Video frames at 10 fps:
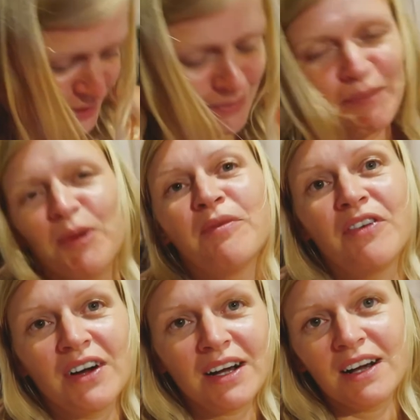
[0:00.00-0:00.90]
to my mum
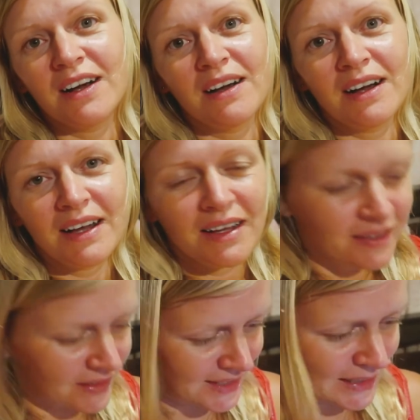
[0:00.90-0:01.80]
for,
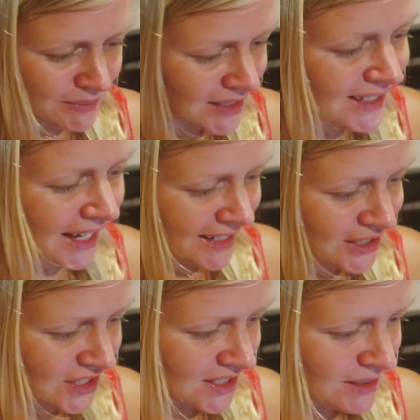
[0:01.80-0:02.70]
it seems like
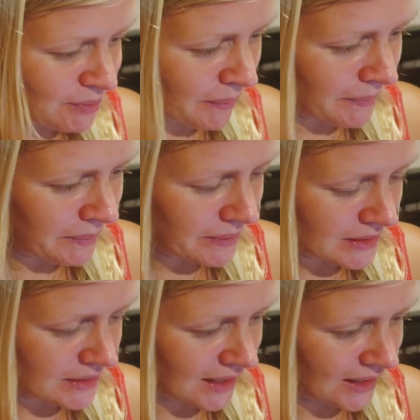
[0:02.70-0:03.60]
ages, probably
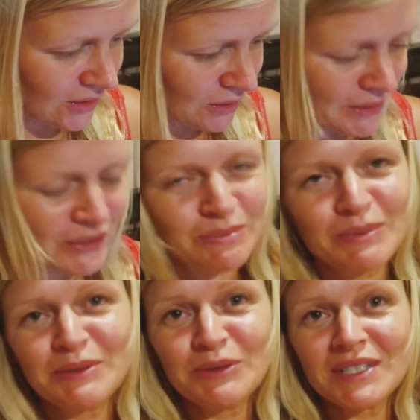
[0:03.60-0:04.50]
wasn't that long. We're
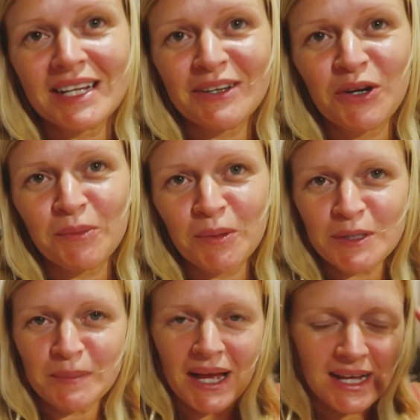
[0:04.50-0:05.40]
just like coming
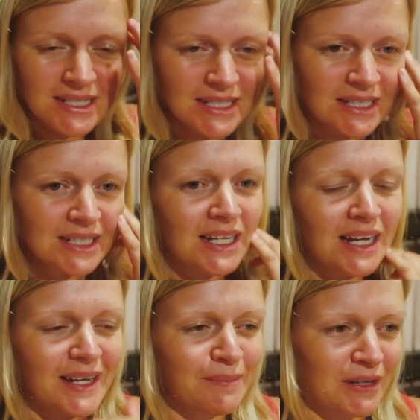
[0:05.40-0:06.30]
up to bed.
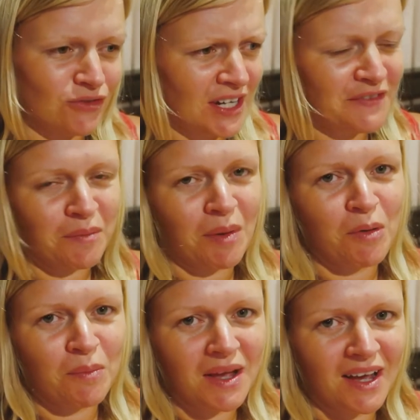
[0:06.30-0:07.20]
I tried to phone my
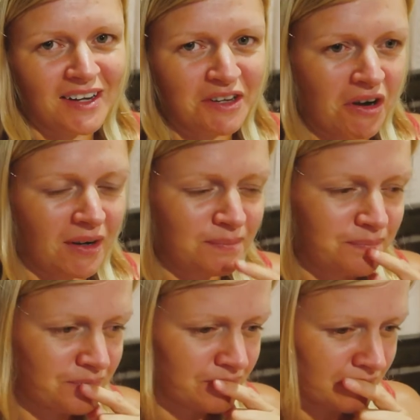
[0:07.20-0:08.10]
mum earlier on,
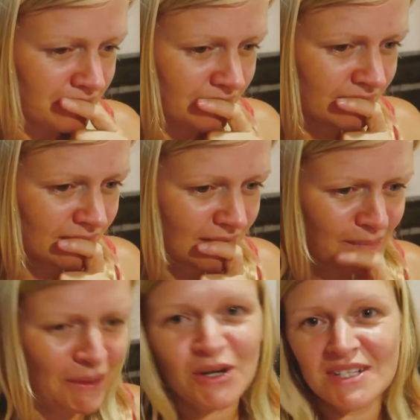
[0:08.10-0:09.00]

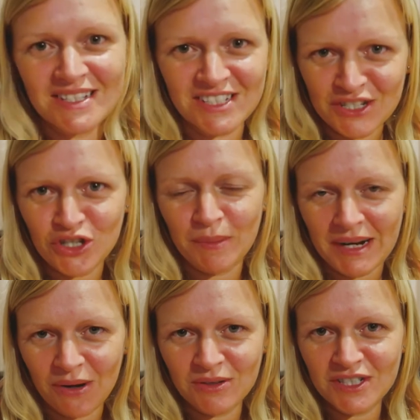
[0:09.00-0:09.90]
because she's
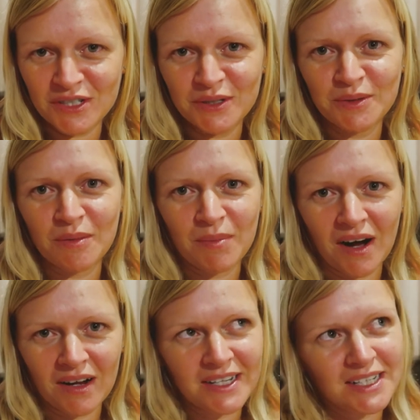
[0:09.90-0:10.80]
coming out to
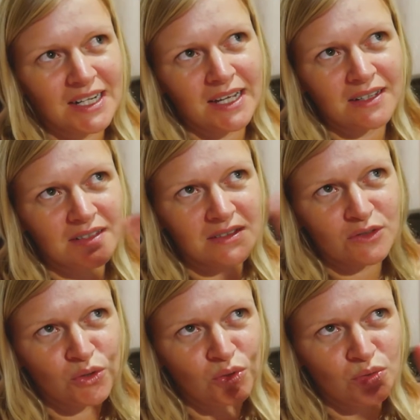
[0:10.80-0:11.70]
Bali in like
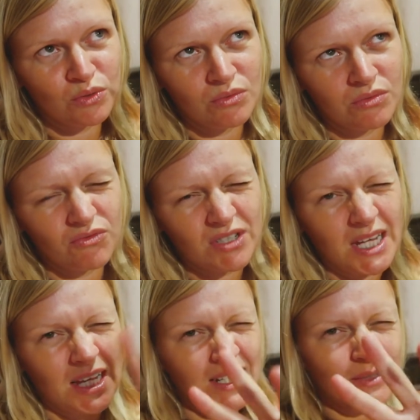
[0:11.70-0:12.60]
2-3
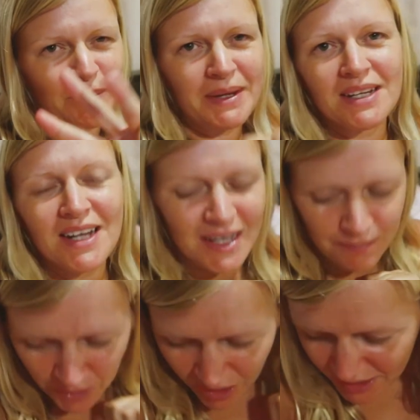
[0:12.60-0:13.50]
days. We're meeting her
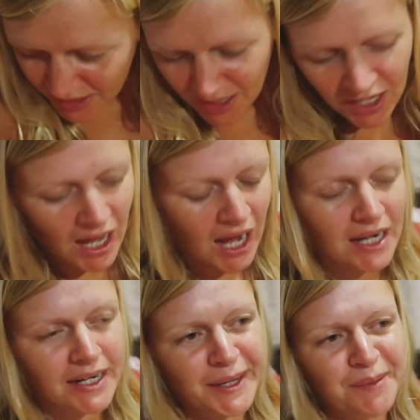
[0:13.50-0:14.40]
in Bali,
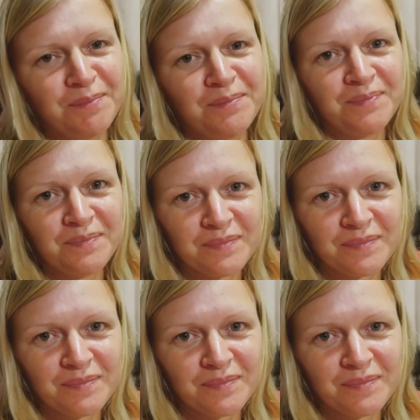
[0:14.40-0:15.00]
and